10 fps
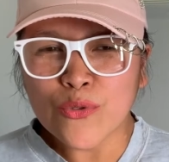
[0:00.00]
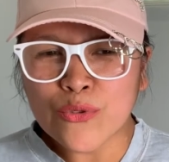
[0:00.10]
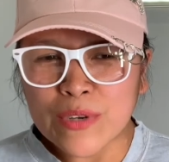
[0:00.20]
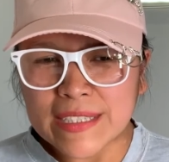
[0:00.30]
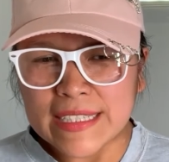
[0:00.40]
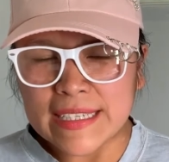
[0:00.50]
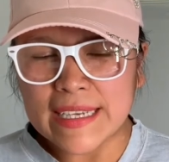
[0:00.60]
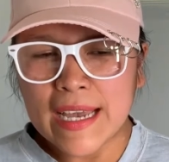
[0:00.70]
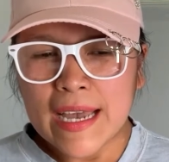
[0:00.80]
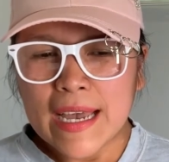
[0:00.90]
gritty.
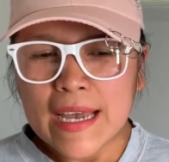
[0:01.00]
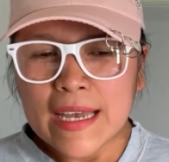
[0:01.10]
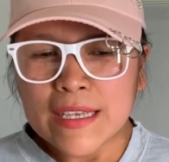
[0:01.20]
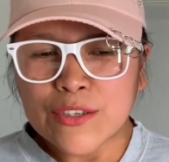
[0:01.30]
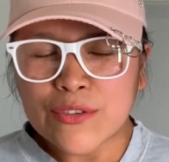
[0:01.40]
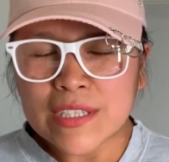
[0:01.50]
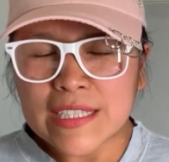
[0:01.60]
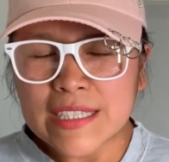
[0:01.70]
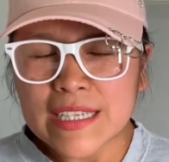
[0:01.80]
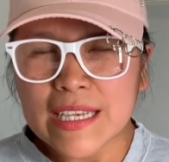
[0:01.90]
You
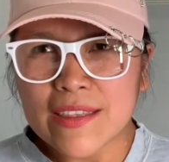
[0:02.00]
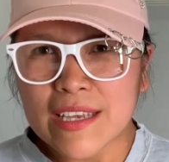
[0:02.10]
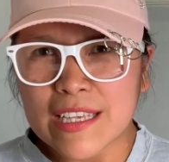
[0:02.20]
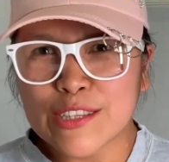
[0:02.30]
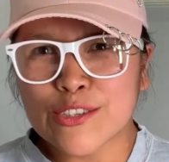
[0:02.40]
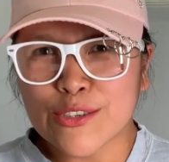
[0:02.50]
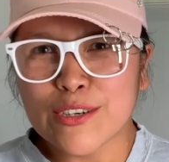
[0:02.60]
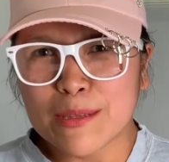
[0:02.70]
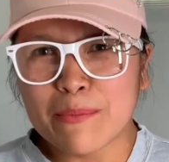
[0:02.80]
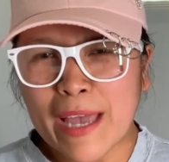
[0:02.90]
can see the
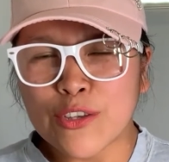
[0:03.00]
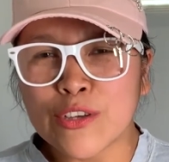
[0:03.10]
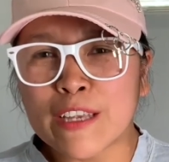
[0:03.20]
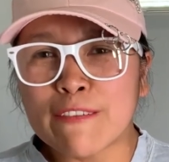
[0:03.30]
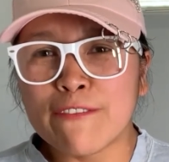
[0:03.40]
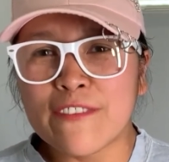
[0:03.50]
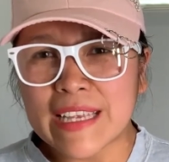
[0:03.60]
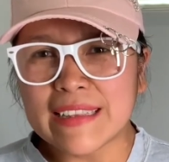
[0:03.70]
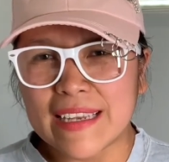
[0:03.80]
internal you can feel